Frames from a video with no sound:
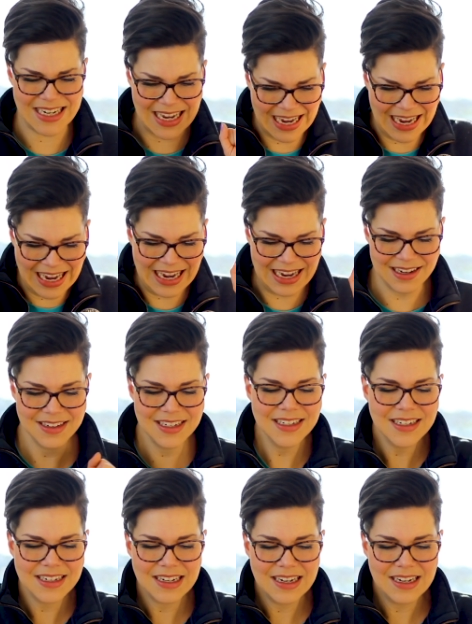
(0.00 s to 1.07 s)
Ah!
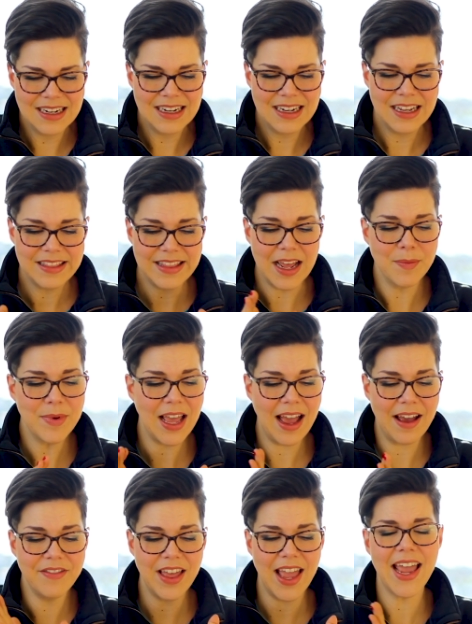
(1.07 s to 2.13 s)
Then we
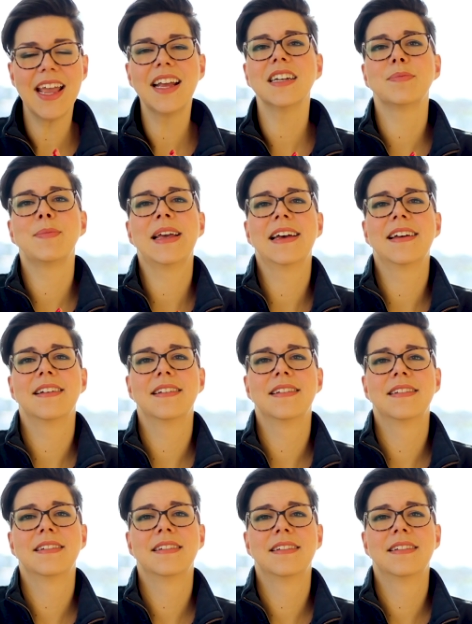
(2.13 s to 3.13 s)
have the Hanged Man.